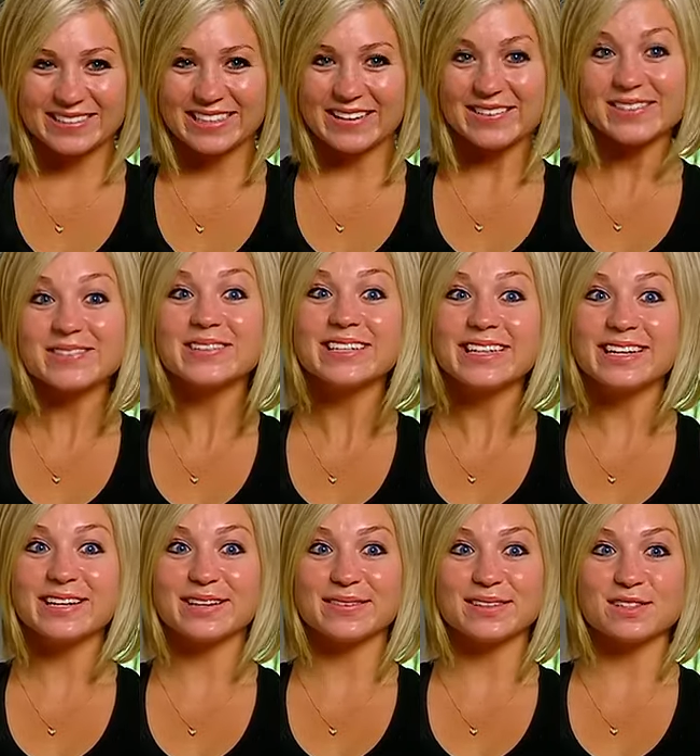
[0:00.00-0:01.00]
which I was really
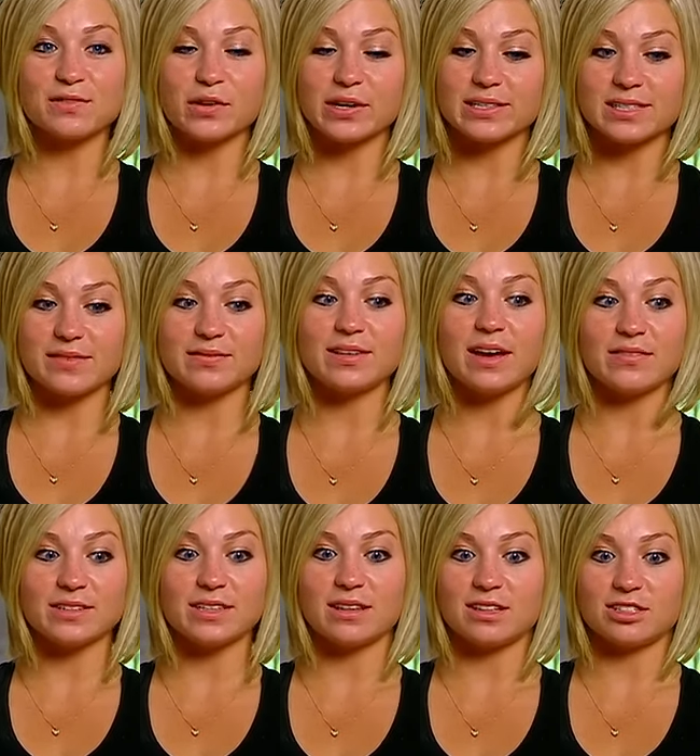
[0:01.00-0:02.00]
nervous for because I've
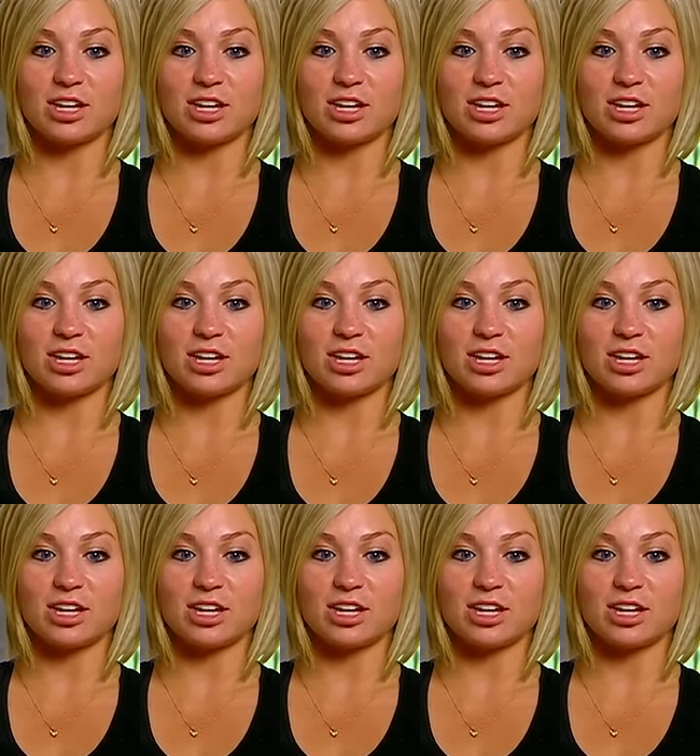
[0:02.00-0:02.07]
never done the